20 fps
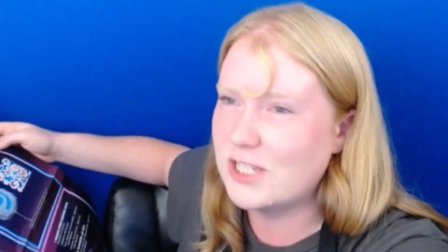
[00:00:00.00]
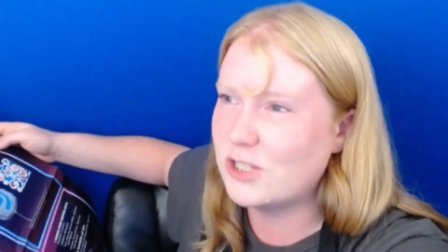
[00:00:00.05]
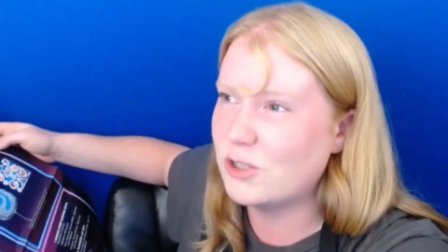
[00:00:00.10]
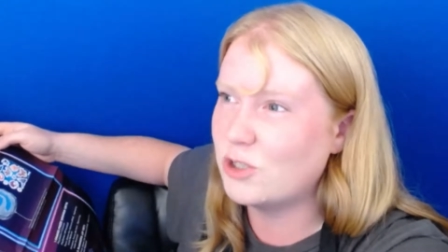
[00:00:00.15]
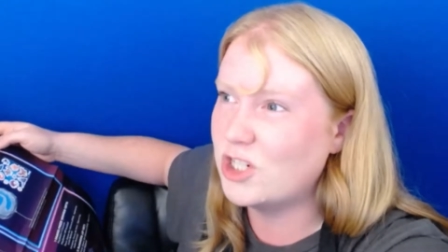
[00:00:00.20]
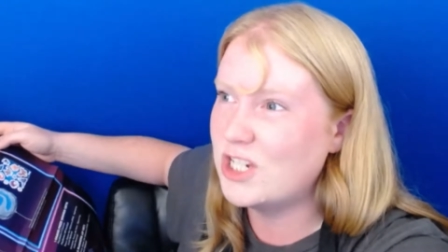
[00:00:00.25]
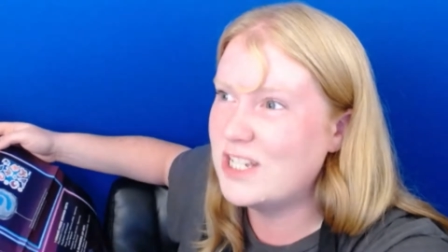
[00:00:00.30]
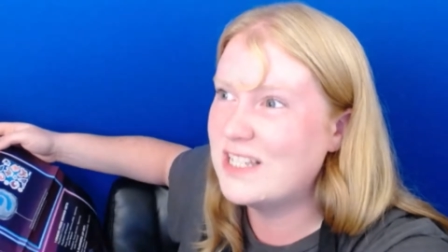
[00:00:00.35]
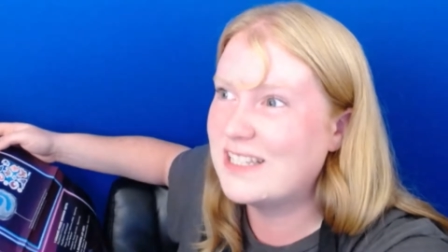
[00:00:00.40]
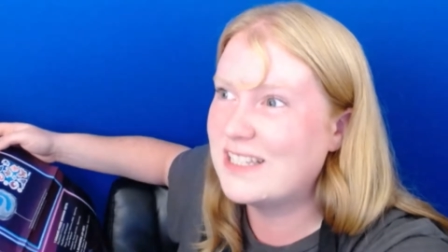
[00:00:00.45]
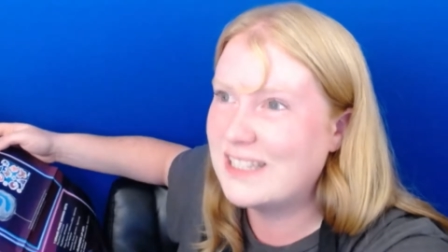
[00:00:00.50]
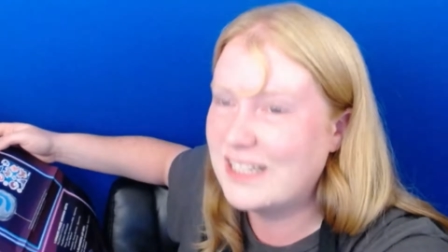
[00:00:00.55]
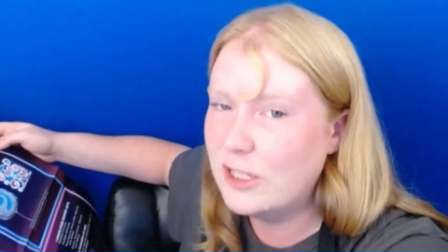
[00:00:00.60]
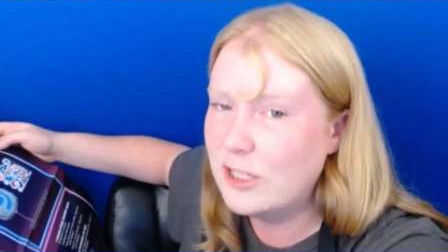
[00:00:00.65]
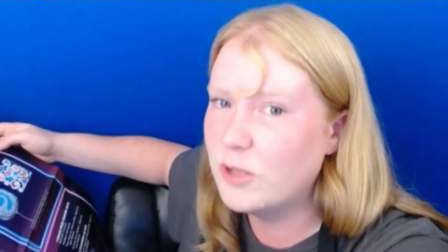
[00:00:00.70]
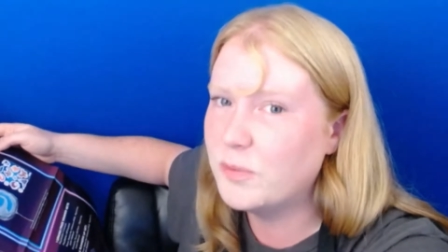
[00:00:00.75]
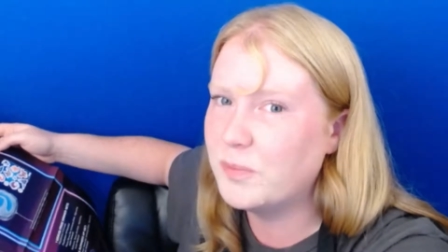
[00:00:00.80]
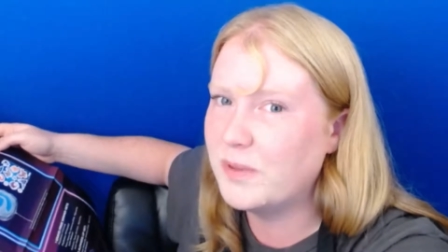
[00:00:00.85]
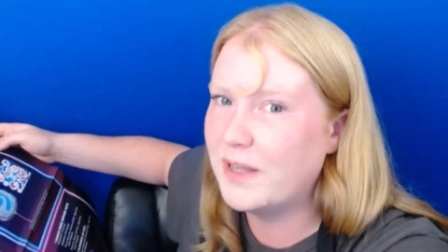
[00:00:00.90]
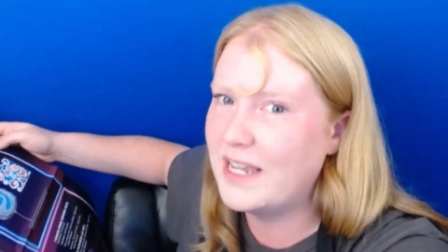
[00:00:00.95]
so she's
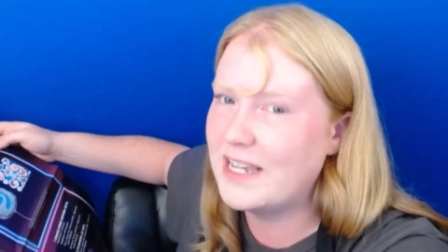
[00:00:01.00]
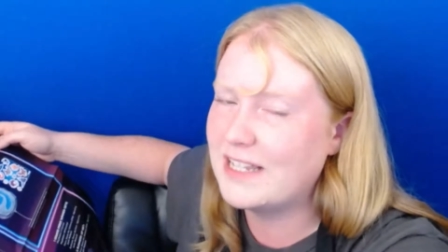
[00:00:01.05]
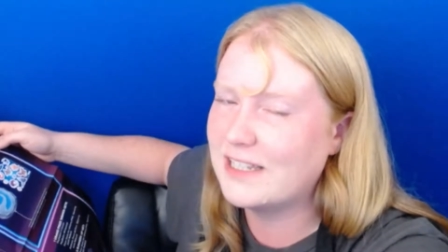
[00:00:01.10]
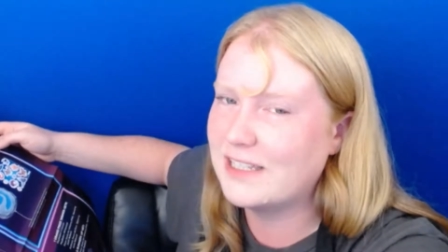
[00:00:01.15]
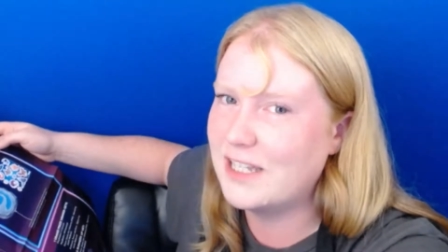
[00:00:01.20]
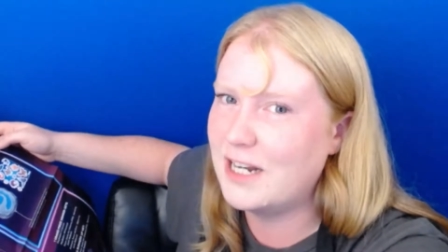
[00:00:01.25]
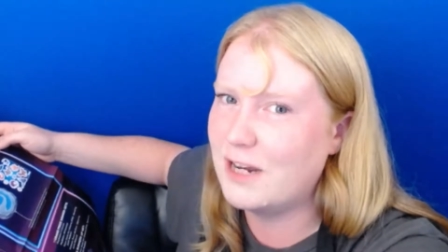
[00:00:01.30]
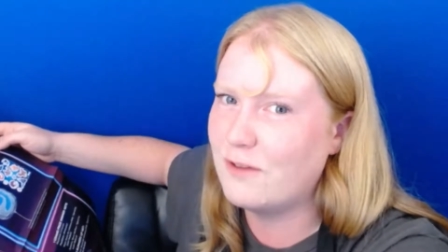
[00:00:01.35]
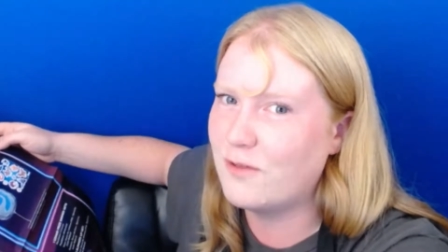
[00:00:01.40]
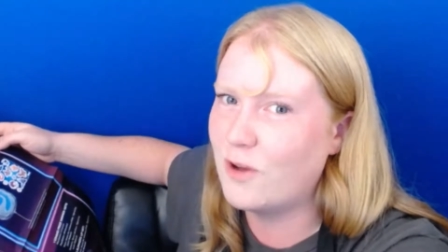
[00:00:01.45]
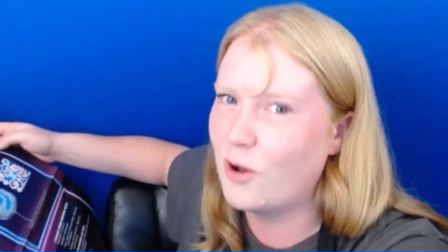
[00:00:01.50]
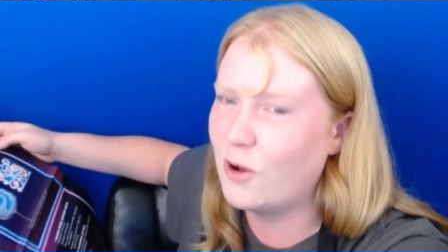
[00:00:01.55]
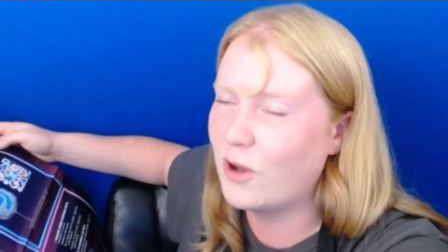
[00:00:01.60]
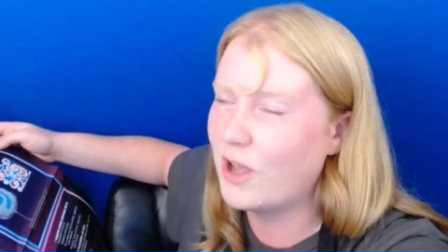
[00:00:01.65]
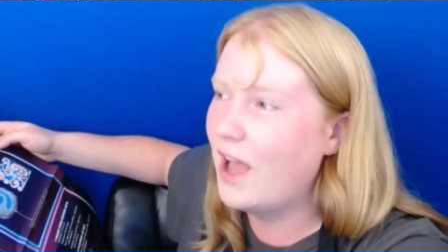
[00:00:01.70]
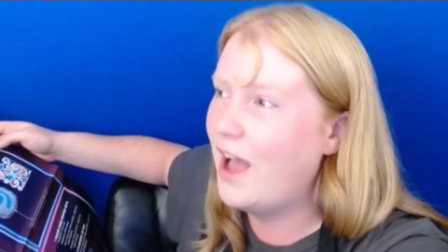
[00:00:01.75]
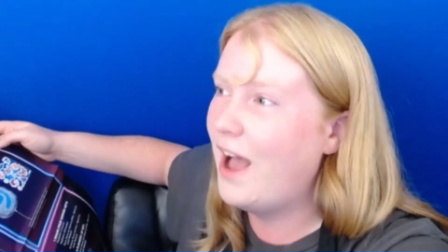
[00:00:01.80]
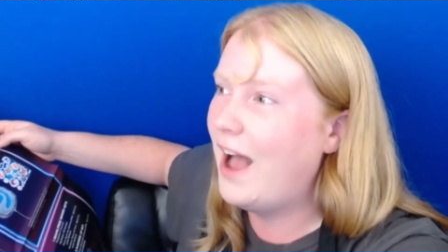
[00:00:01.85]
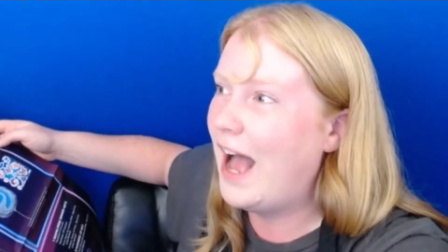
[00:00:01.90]
still playing City Folk.